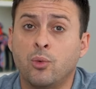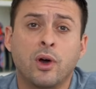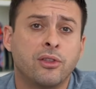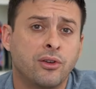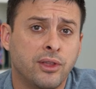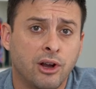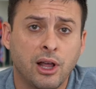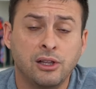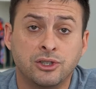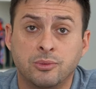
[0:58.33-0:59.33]
whether they're
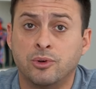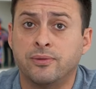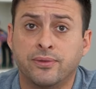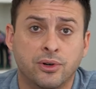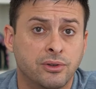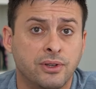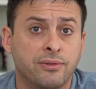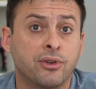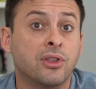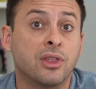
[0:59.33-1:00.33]
eligible for
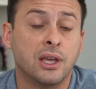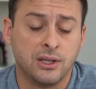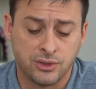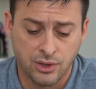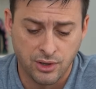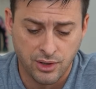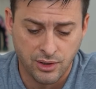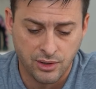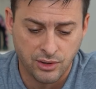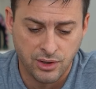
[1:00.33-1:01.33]
different things on